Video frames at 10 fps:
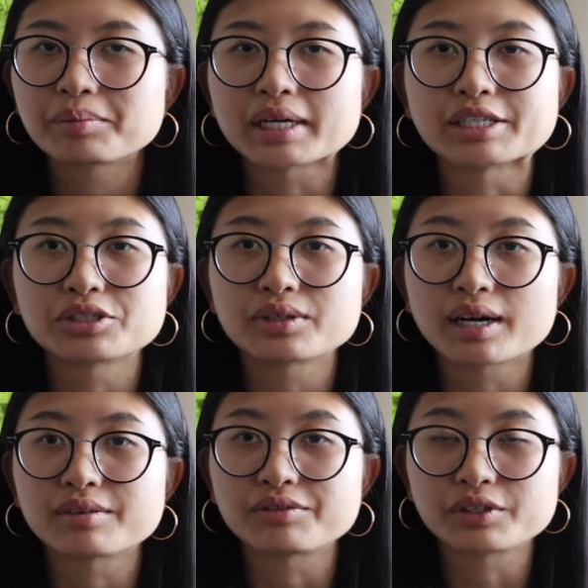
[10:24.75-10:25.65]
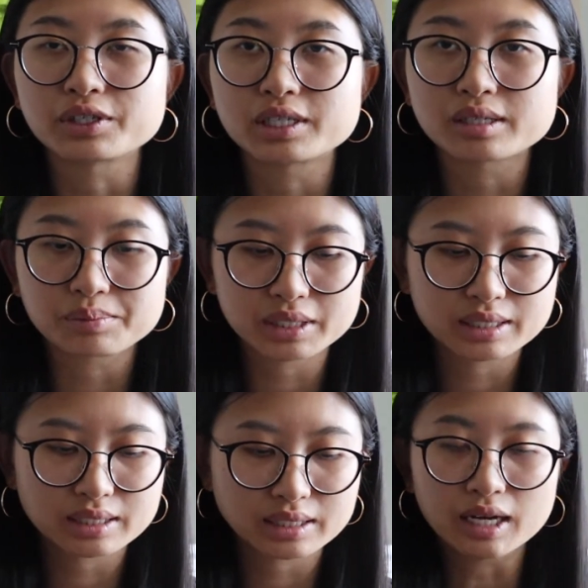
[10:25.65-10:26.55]
but I do have a few Adidas
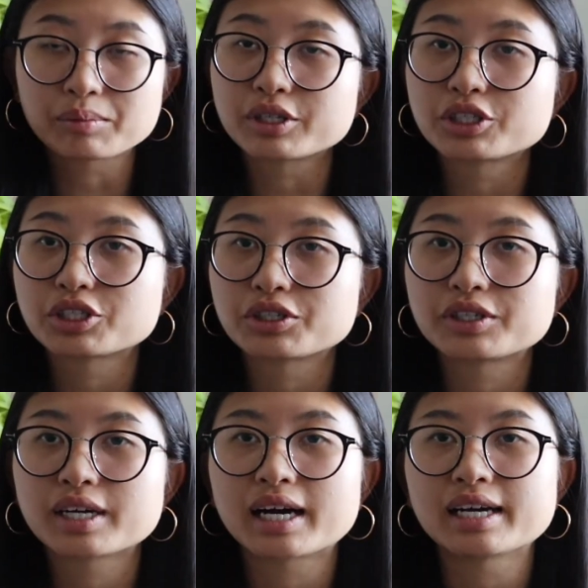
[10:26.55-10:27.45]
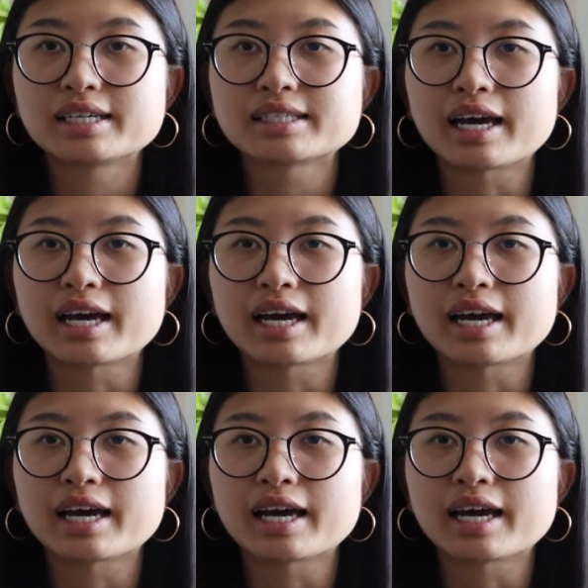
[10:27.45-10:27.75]
pieces I'm gonna show you guys.